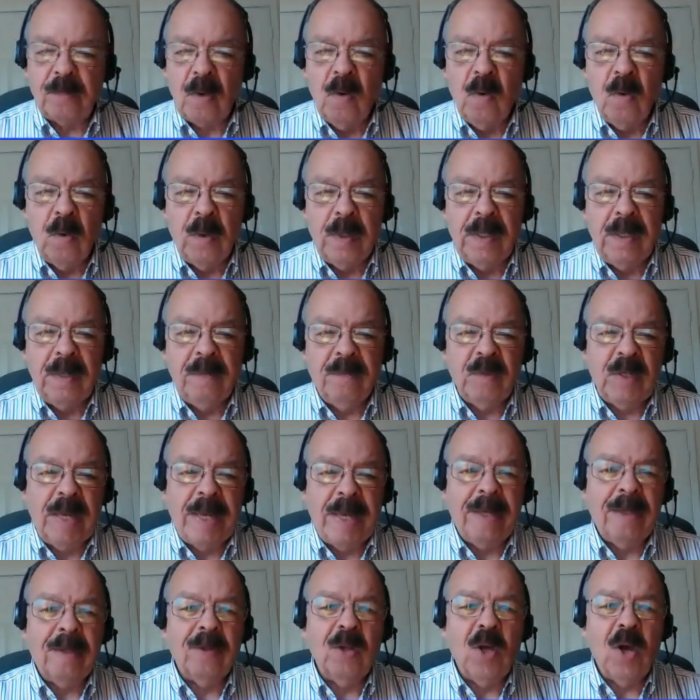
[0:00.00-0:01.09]
or even
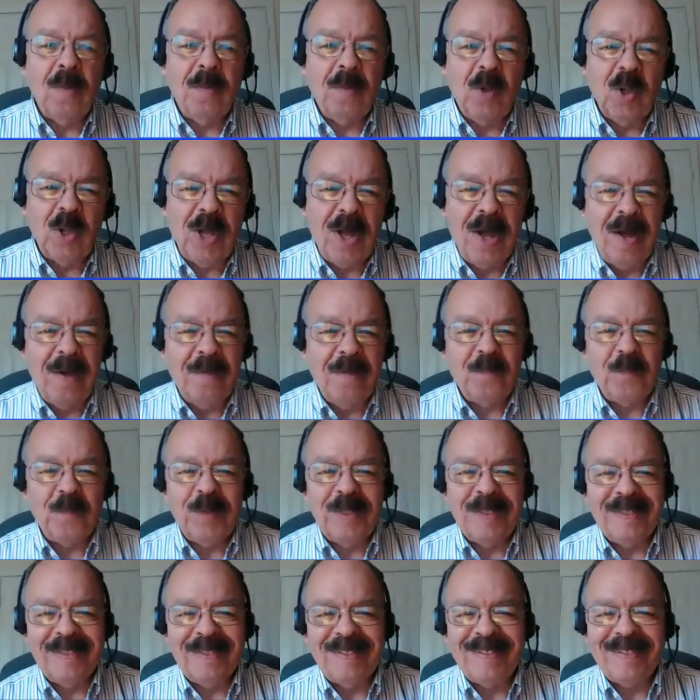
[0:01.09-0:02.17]
a global
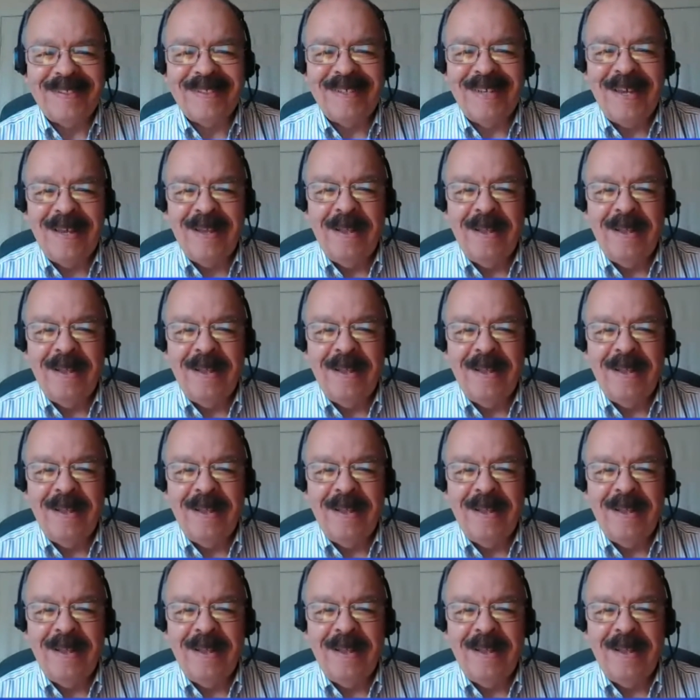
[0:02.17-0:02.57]
conference